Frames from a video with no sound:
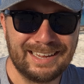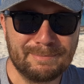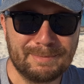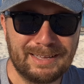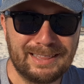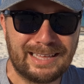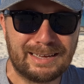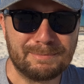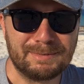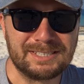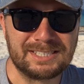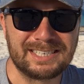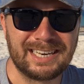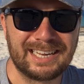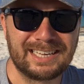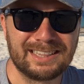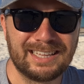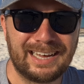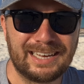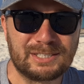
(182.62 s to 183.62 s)
made that
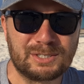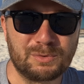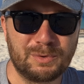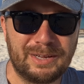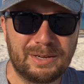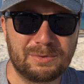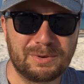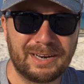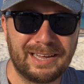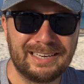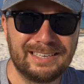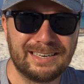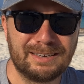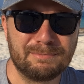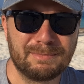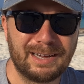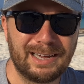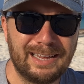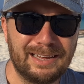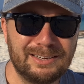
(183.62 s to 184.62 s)
mistake last week when I
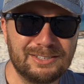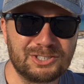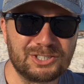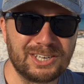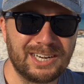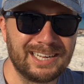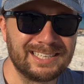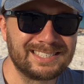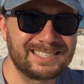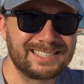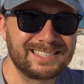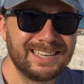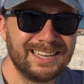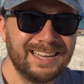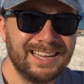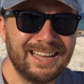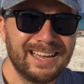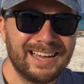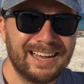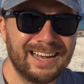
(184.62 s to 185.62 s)
did my shots
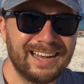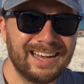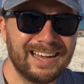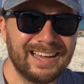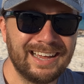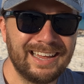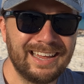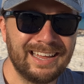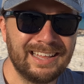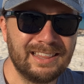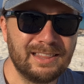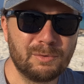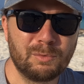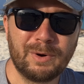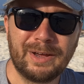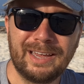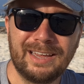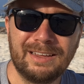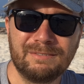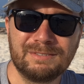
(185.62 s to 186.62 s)
in the
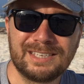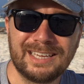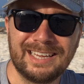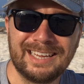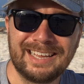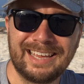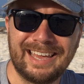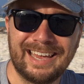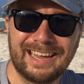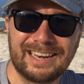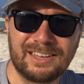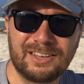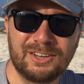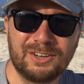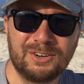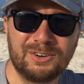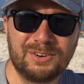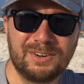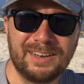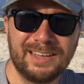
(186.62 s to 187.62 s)
waves in
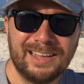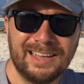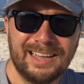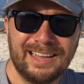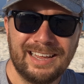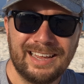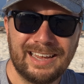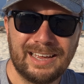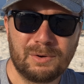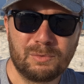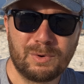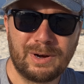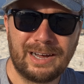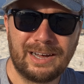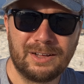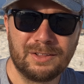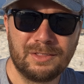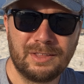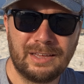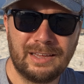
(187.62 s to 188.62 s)
Cancun, and
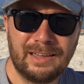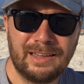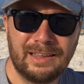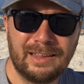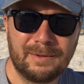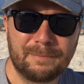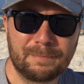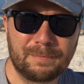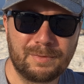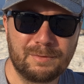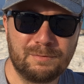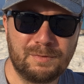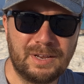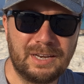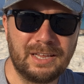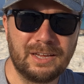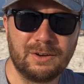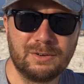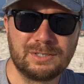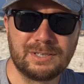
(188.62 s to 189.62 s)
while the
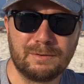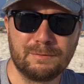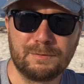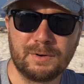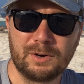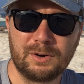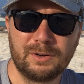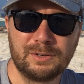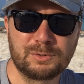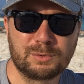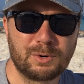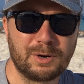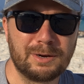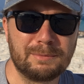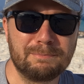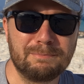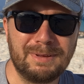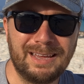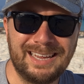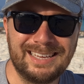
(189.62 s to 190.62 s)
videos and photos were
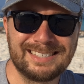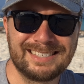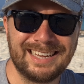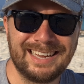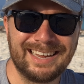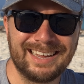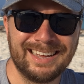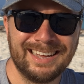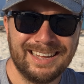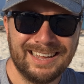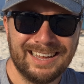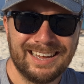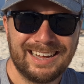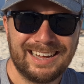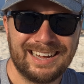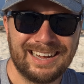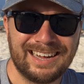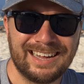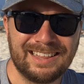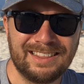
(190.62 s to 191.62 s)
amazing,
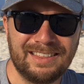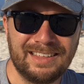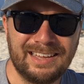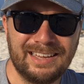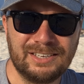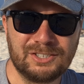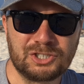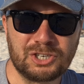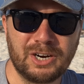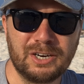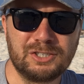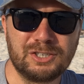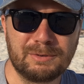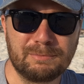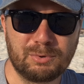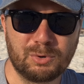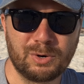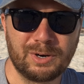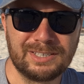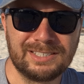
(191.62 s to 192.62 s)
the
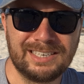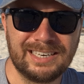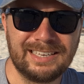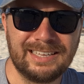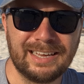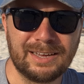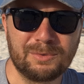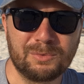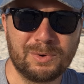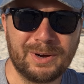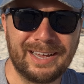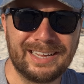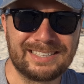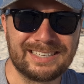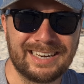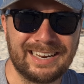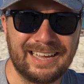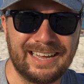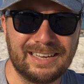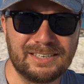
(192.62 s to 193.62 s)
charging port did get wet
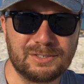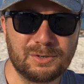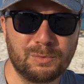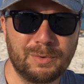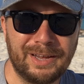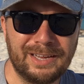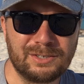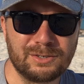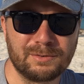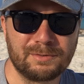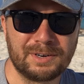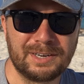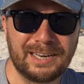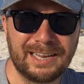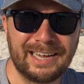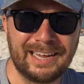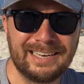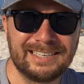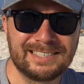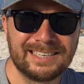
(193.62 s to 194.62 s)
and I had to wait
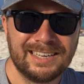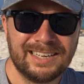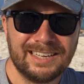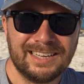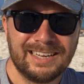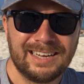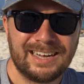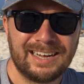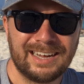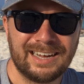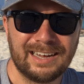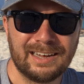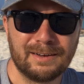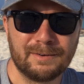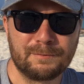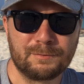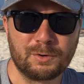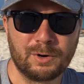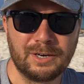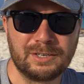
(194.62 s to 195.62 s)
overnight
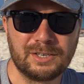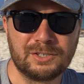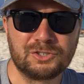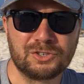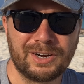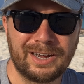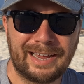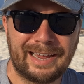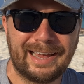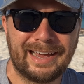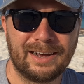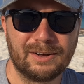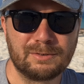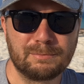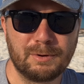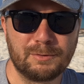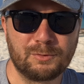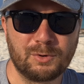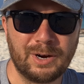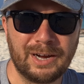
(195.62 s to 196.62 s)
for it to dry out
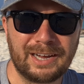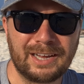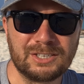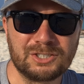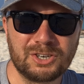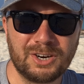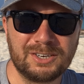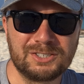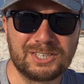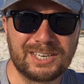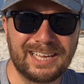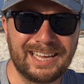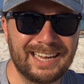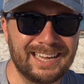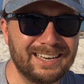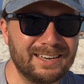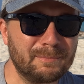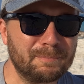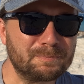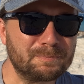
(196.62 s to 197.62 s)
before I could charge it again,